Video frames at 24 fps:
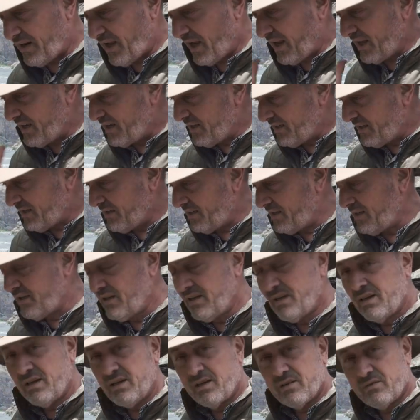I
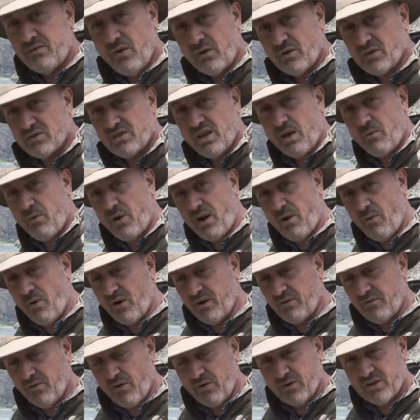focused on what I wanted
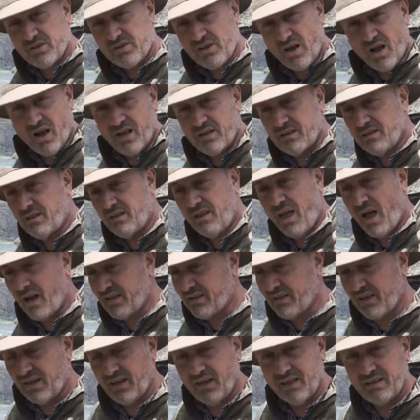to focus on,
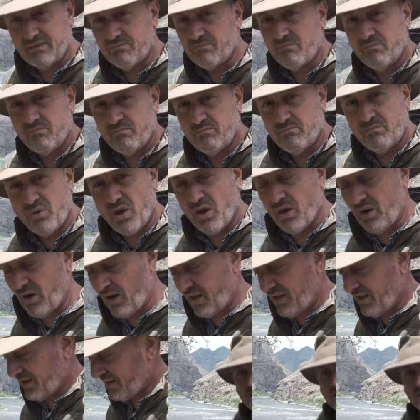locked it in, beauty.